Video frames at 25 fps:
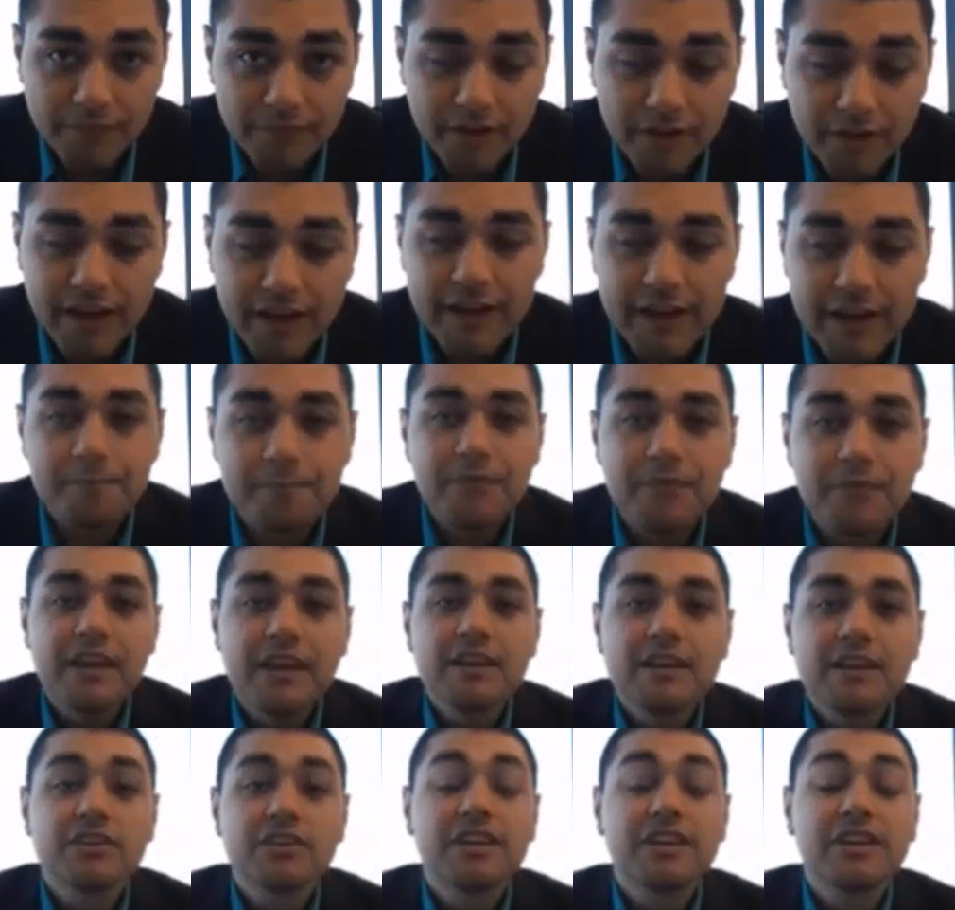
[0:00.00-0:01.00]
Okay,
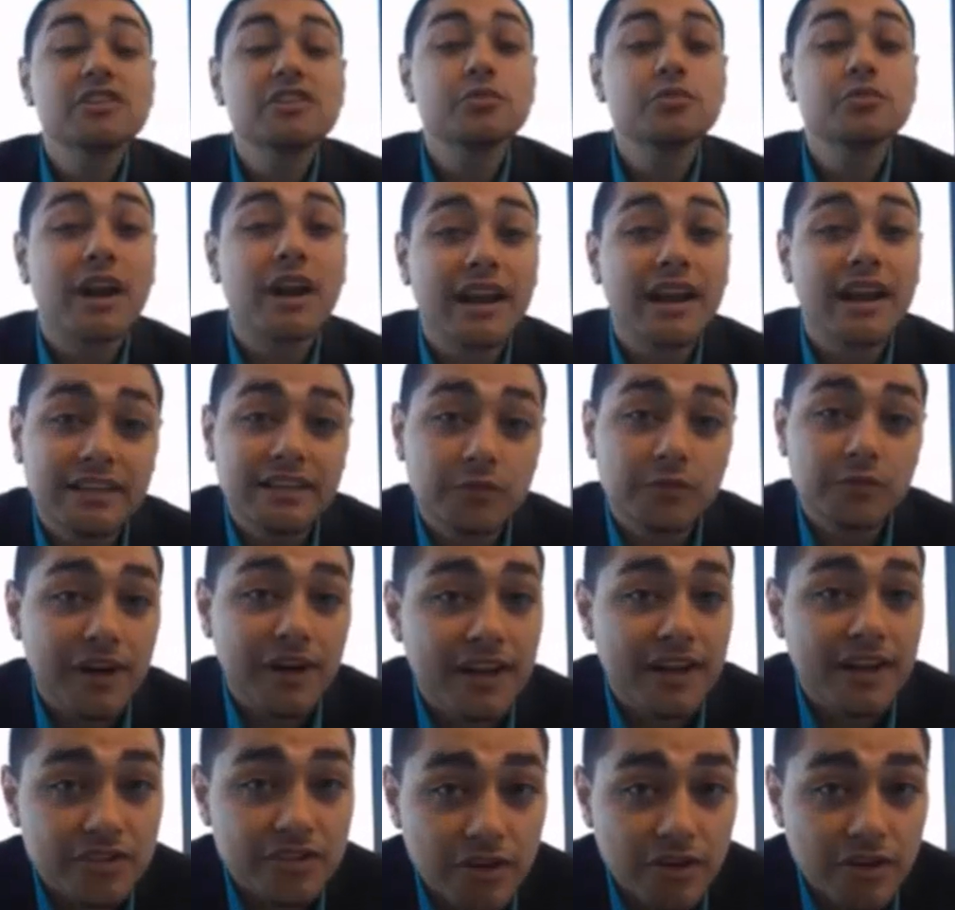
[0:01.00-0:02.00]
so here's what I did when
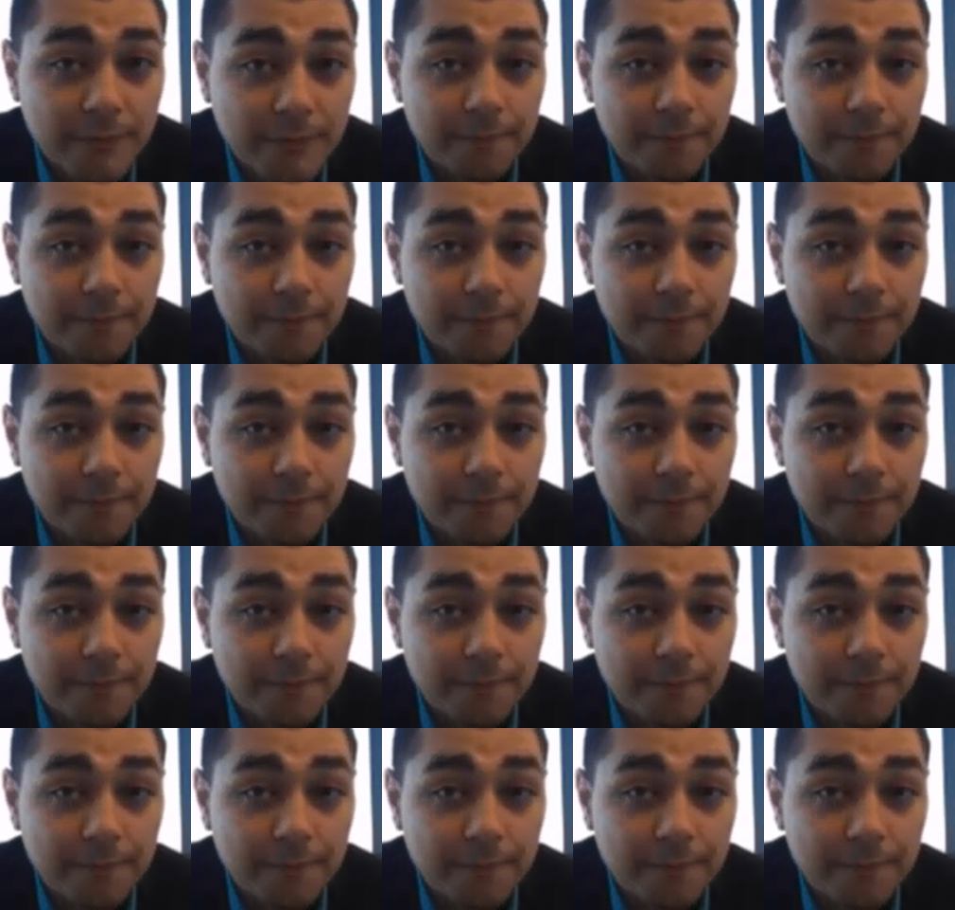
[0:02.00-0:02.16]
I started.